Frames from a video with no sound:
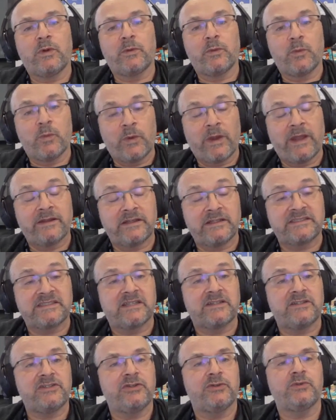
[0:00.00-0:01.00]
When is
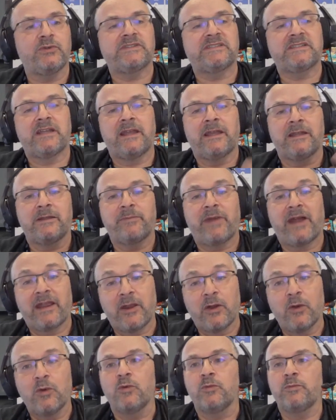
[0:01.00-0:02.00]
it used and by
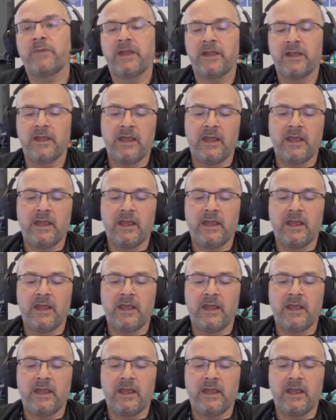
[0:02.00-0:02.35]
whom?